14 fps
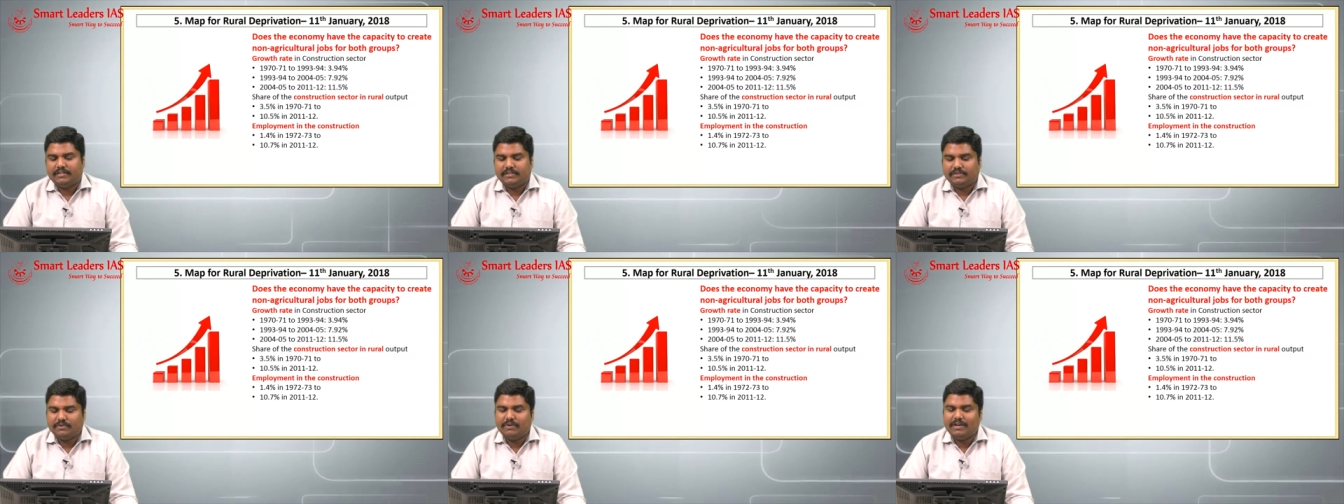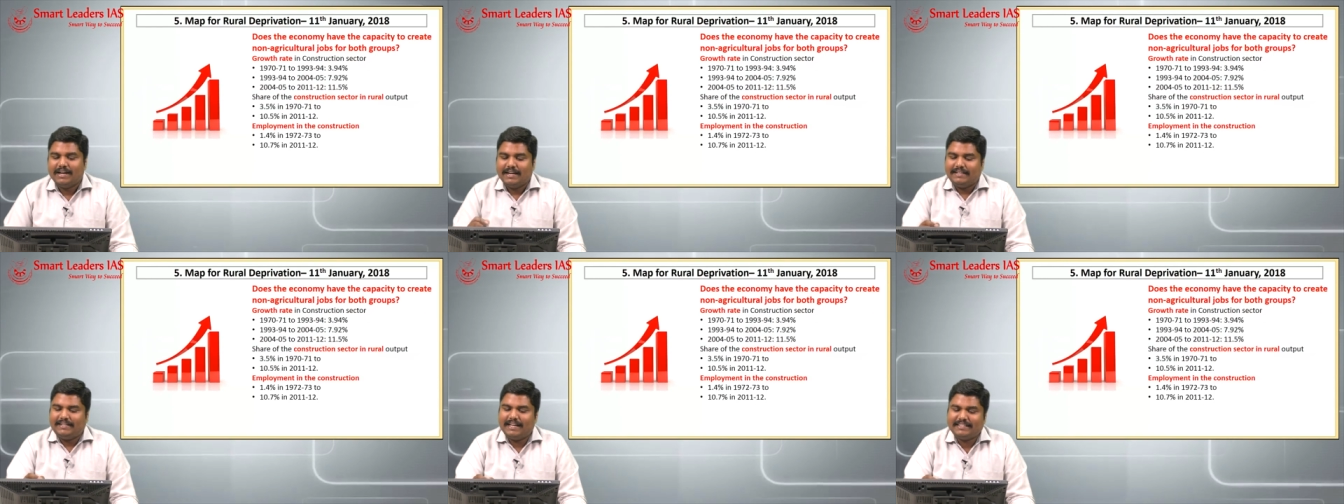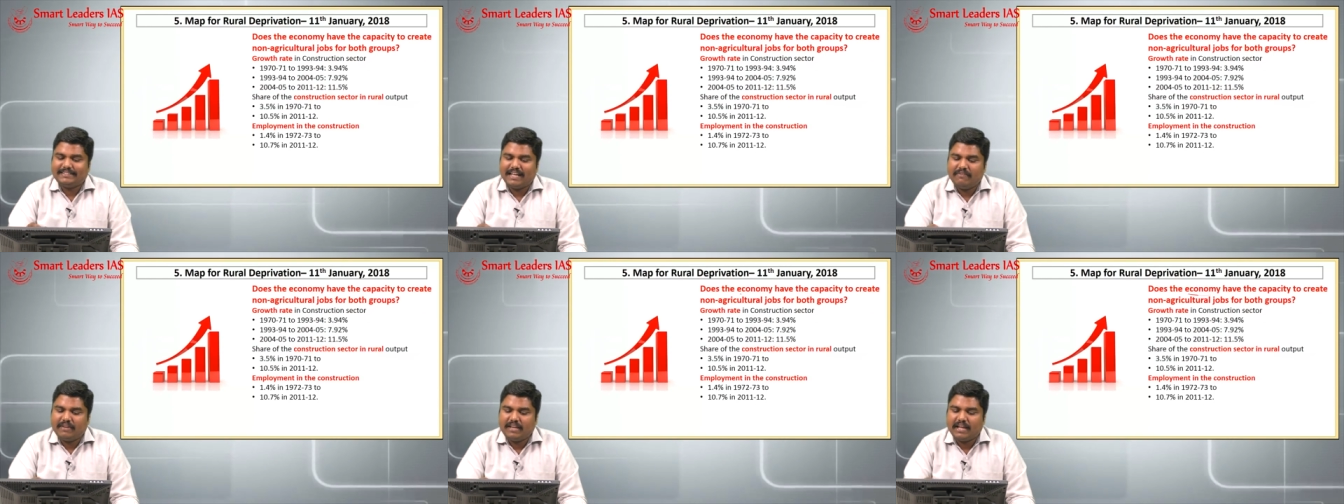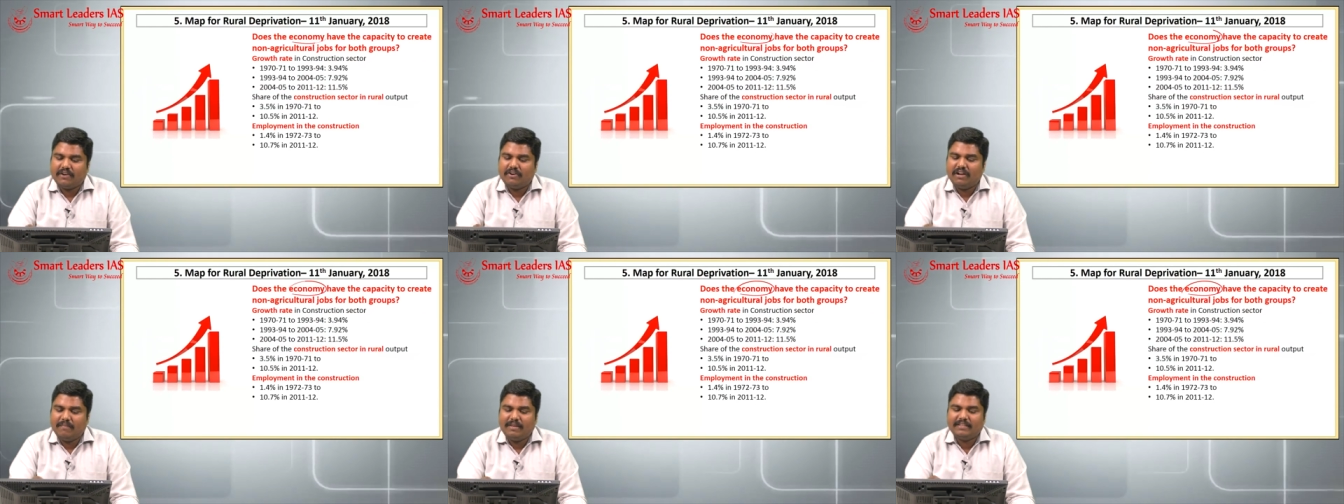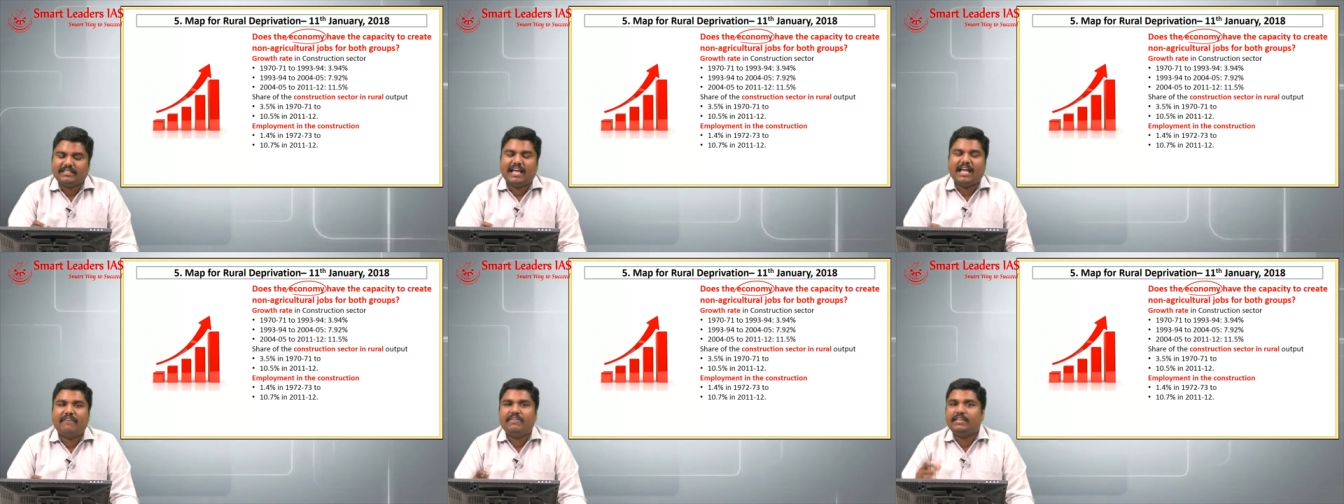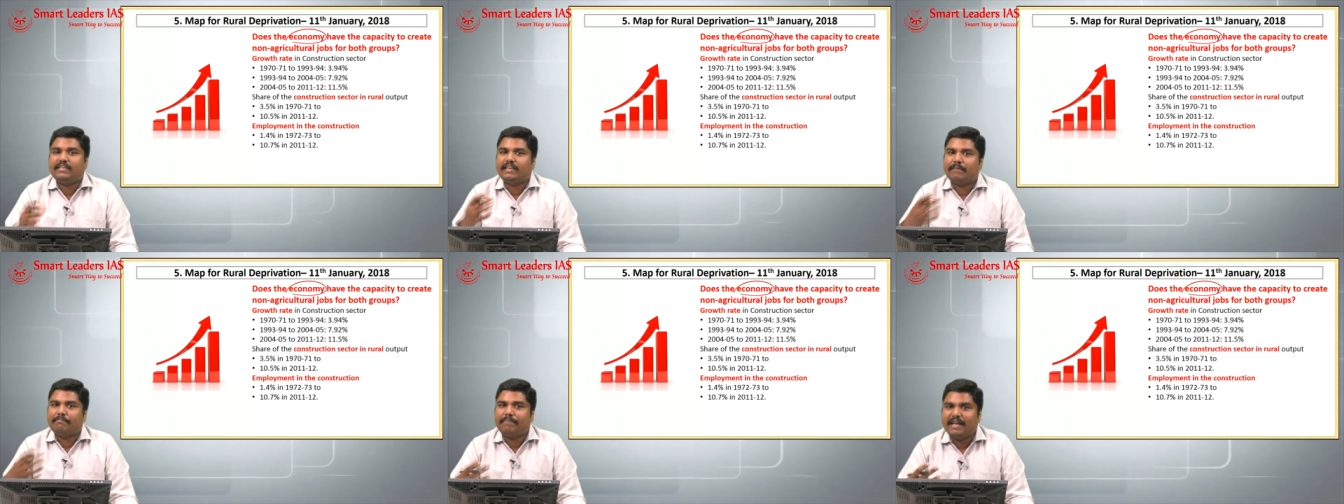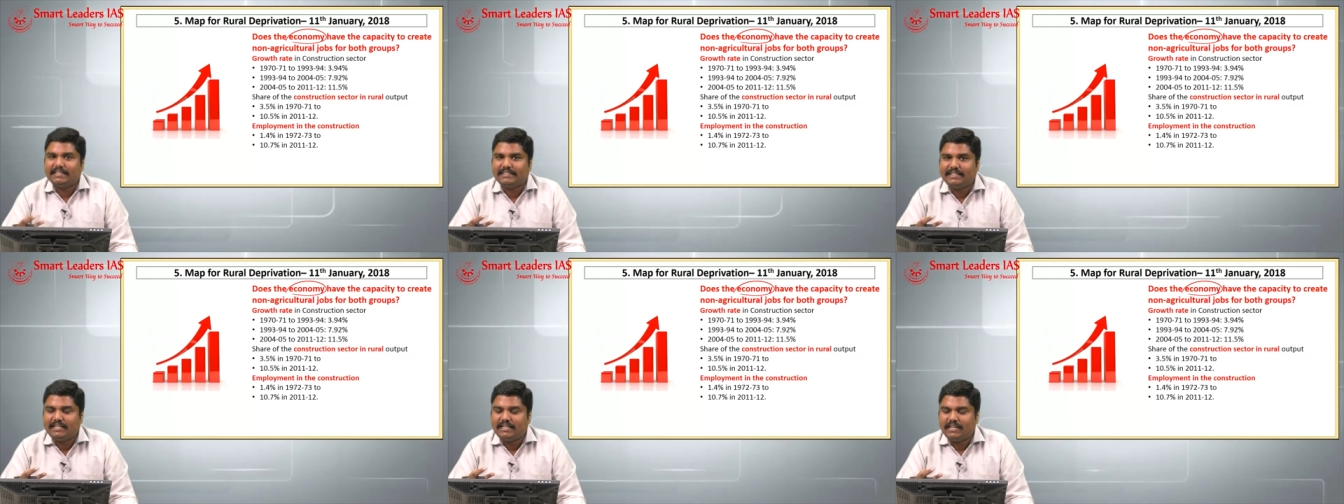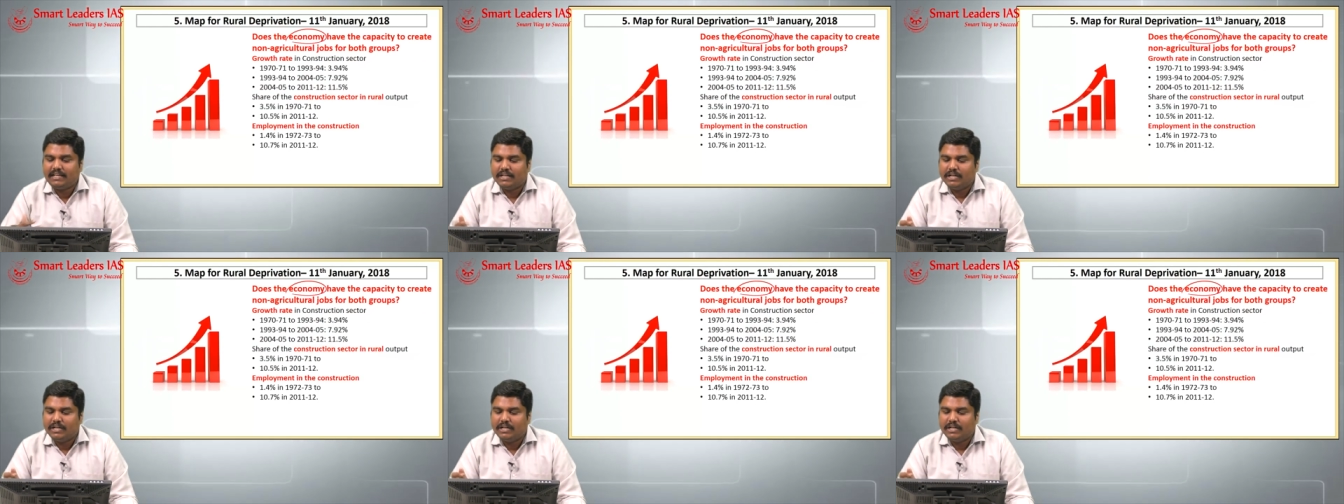So, does our economy is having capacity